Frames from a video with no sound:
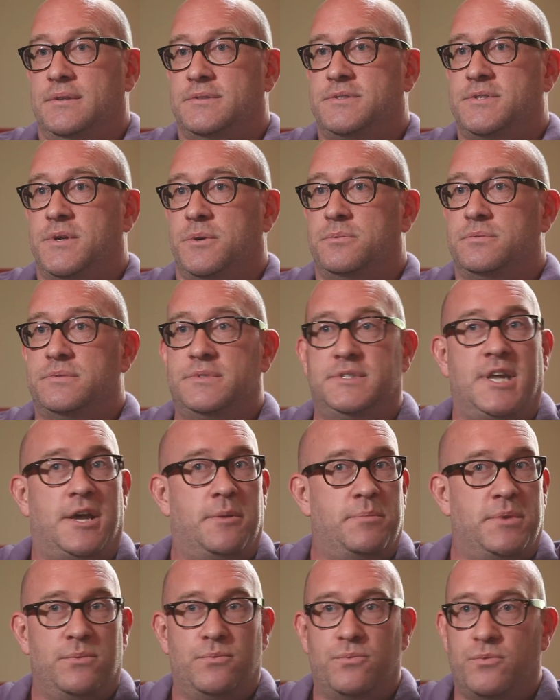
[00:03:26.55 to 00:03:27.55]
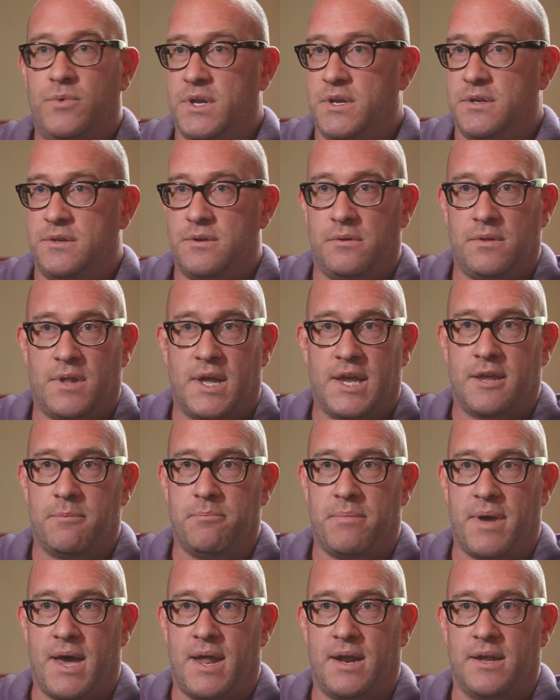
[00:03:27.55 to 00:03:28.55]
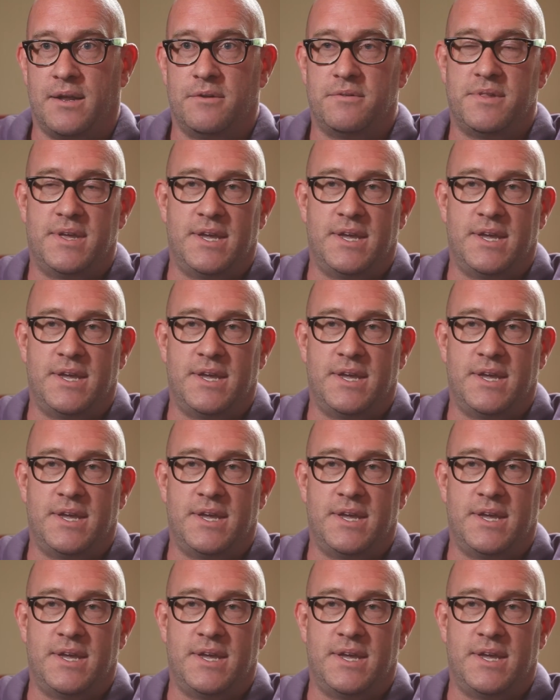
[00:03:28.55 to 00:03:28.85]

So tell me what you don't like about it.